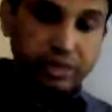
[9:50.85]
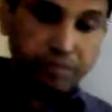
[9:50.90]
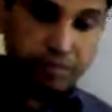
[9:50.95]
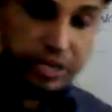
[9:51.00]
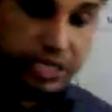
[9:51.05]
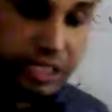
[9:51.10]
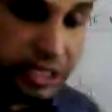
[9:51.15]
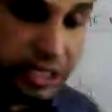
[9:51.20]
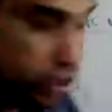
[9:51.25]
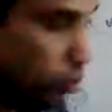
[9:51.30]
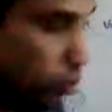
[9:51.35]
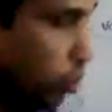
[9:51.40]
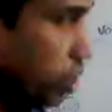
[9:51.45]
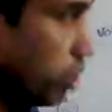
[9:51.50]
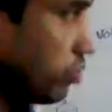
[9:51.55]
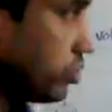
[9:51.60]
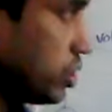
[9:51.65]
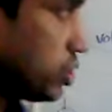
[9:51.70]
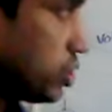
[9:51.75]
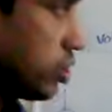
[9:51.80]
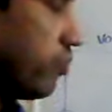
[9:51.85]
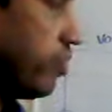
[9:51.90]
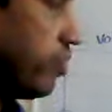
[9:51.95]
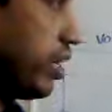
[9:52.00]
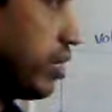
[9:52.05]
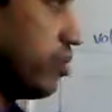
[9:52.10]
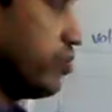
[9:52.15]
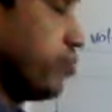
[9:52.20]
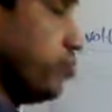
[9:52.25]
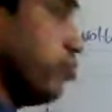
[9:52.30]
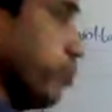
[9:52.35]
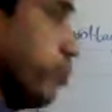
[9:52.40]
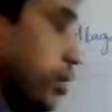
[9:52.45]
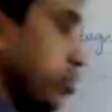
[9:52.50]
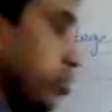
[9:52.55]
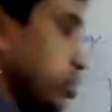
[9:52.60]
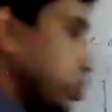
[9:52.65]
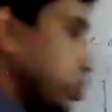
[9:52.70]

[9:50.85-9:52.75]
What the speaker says: Please note down this somewhere. If bio